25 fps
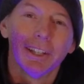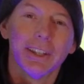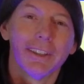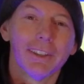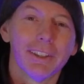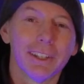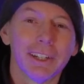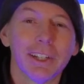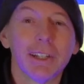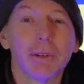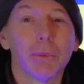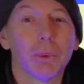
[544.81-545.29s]

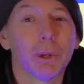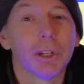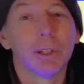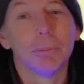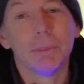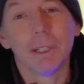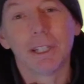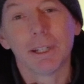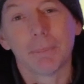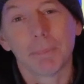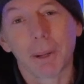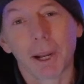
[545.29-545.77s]
Then it wanted
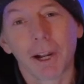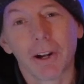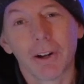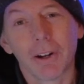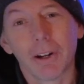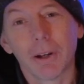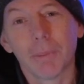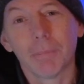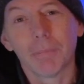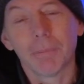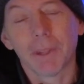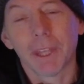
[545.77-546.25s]
me to
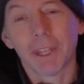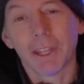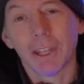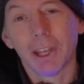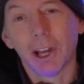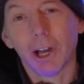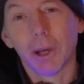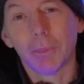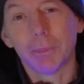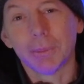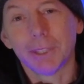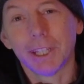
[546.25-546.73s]
pair up
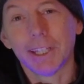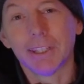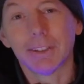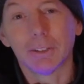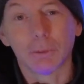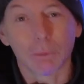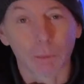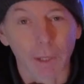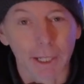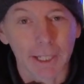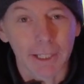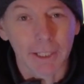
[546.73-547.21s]
and update
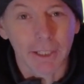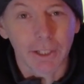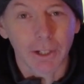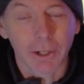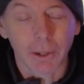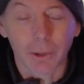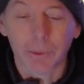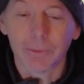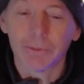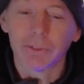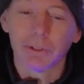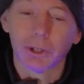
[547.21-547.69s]
the radio.